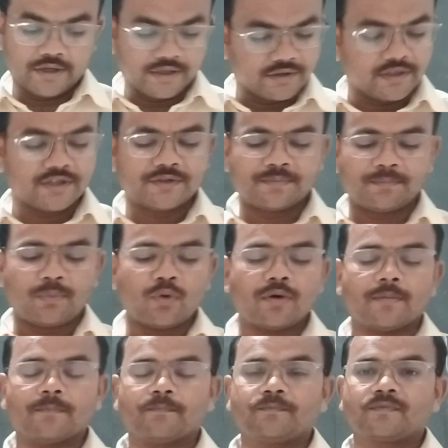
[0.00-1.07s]
In this
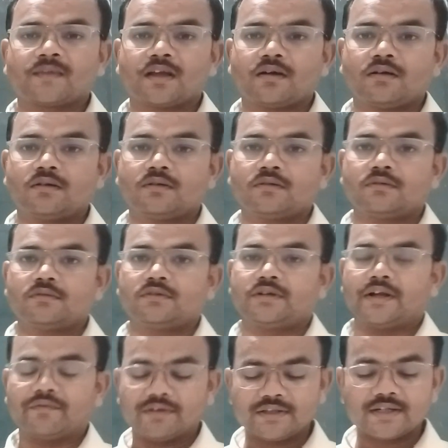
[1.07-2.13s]
poem,
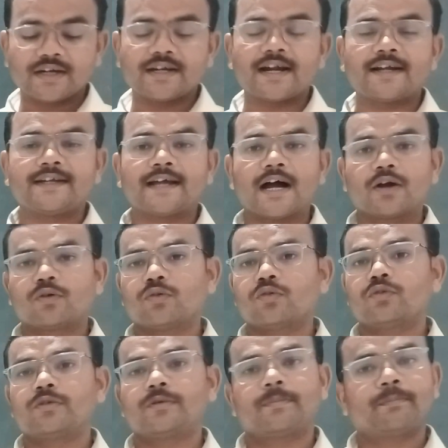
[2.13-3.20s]
Rabindranath
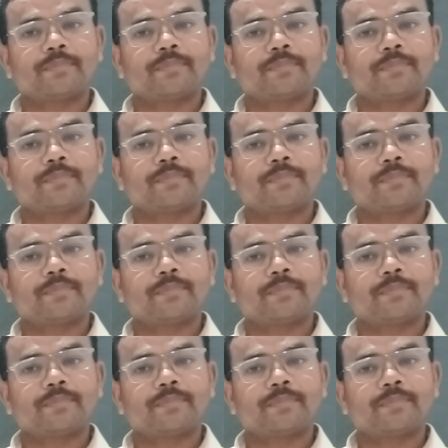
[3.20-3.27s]
Tagore